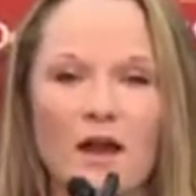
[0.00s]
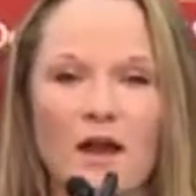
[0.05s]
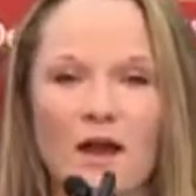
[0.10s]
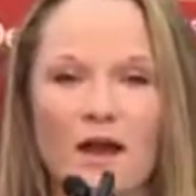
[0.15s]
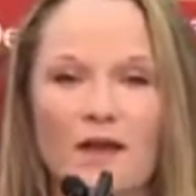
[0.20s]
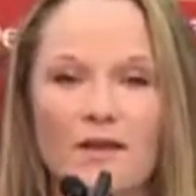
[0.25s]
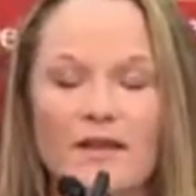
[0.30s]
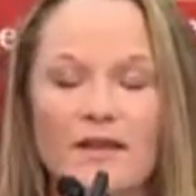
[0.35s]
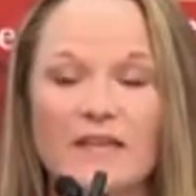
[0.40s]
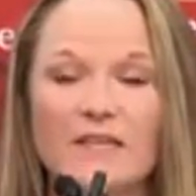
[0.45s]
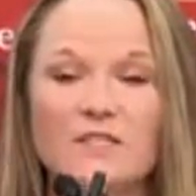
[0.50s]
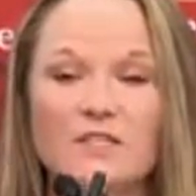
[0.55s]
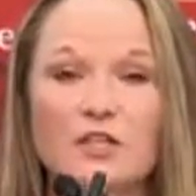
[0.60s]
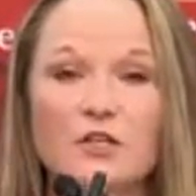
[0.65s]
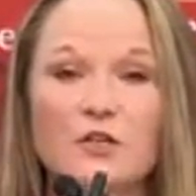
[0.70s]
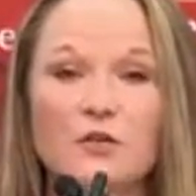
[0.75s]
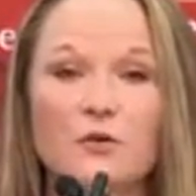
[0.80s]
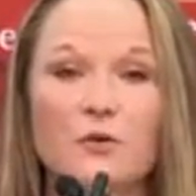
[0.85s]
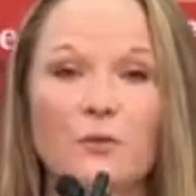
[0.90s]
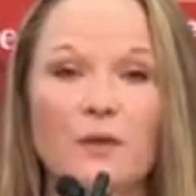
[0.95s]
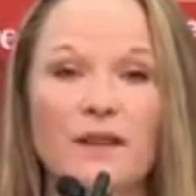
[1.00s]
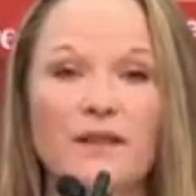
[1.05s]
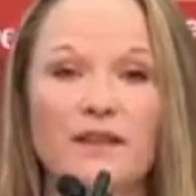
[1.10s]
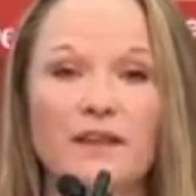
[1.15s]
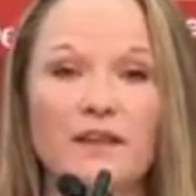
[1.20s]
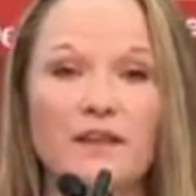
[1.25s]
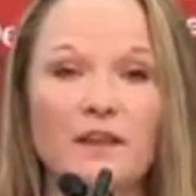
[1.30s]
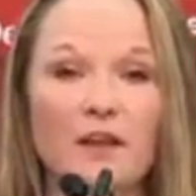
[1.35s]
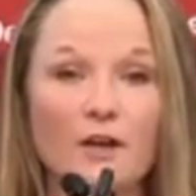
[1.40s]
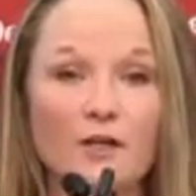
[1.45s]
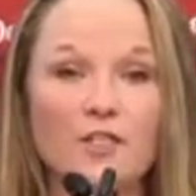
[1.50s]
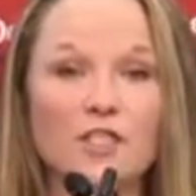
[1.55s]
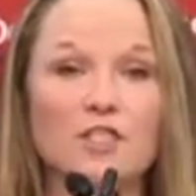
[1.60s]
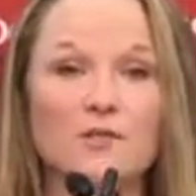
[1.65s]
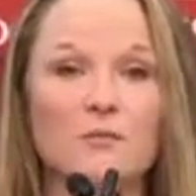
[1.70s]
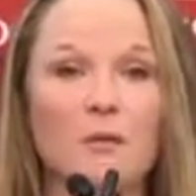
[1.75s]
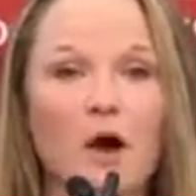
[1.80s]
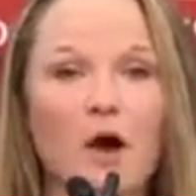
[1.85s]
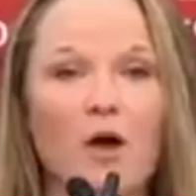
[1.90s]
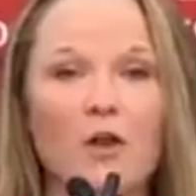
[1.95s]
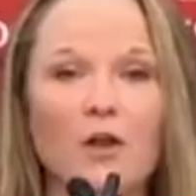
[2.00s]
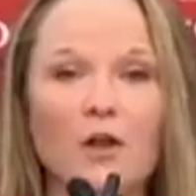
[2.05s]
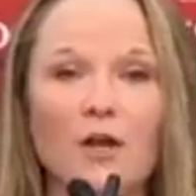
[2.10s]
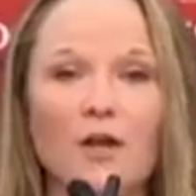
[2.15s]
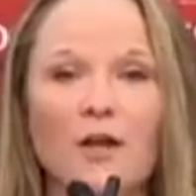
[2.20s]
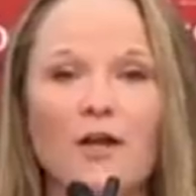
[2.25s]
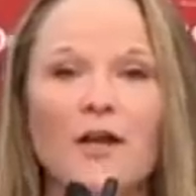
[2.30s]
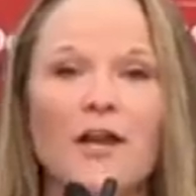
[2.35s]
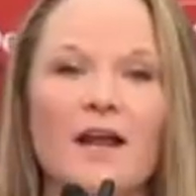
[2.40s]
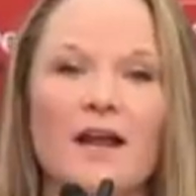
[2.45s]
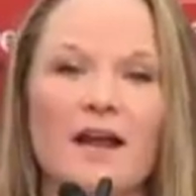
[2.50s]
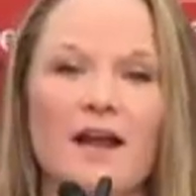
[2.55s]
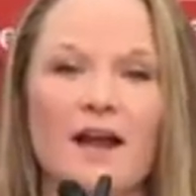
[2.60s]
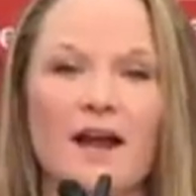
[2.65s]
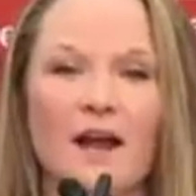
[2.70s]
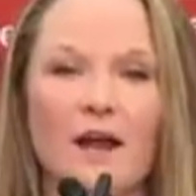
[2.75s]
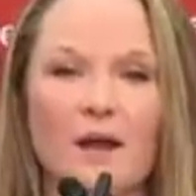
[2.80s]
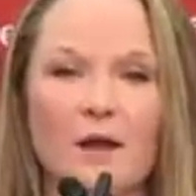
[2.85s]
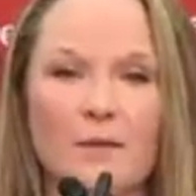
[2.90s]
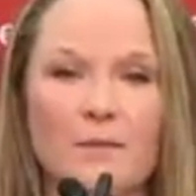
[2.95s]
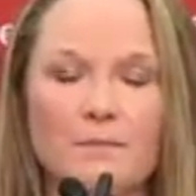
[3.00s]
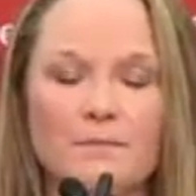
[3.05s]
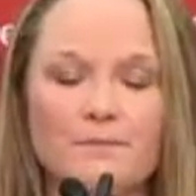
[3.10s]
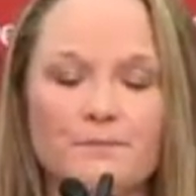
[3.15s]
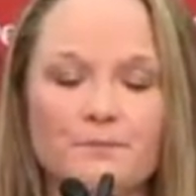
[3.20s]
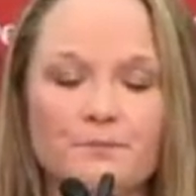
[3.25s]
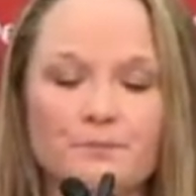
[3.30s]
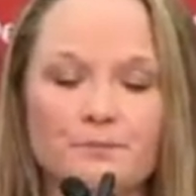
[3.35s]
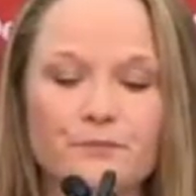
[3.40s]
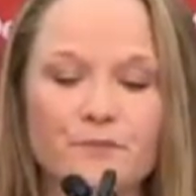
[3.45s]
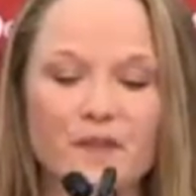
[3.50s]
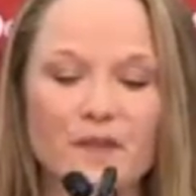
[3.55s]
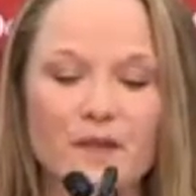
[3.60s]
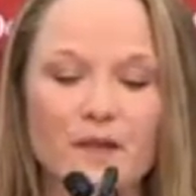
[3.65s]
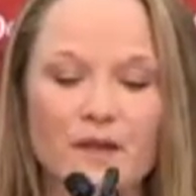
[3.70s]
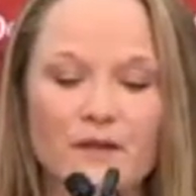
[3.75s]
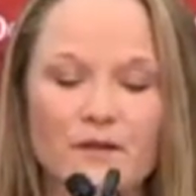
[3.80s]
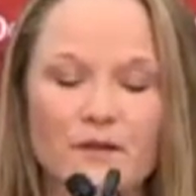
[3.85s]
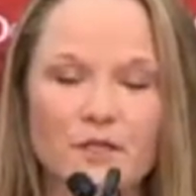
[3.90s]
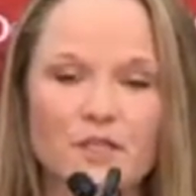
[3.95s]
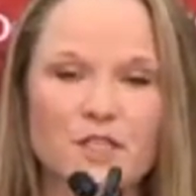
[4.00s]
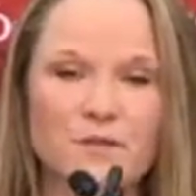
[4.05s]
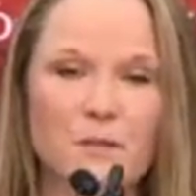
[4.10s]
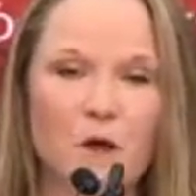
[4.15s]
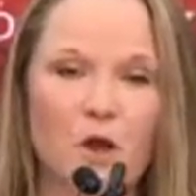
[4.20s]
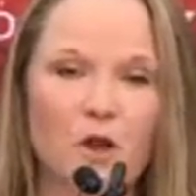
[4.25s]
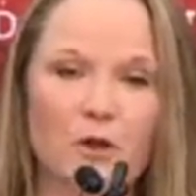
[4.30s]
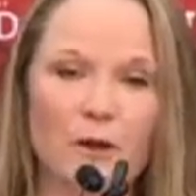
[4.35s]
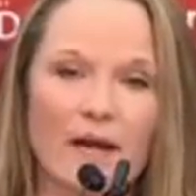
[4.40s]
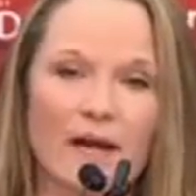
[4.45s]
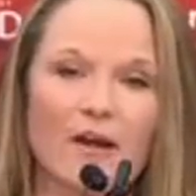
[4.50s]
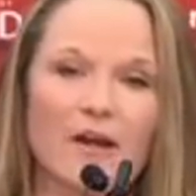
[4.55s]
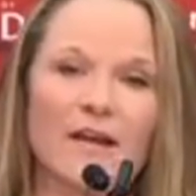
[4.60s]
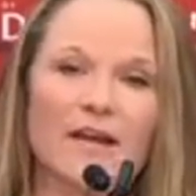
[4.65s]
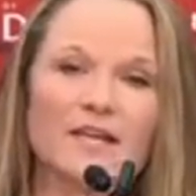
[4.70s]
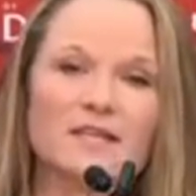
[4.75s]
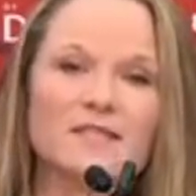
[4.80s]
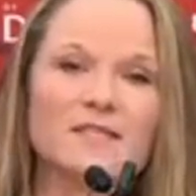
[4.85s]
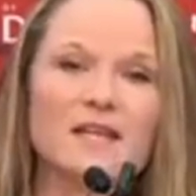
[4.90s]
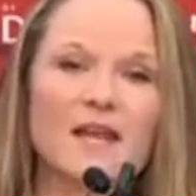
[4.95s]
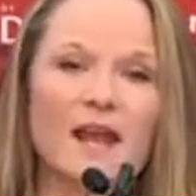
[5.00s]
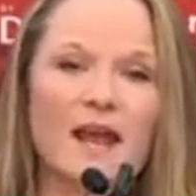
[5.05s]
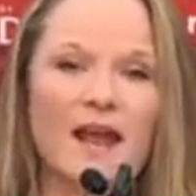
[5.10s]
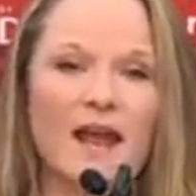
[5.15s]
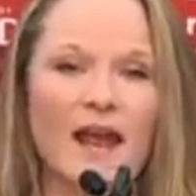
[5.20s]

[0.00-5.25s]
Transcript: uh, things to do within their smaller um, their smaller areas.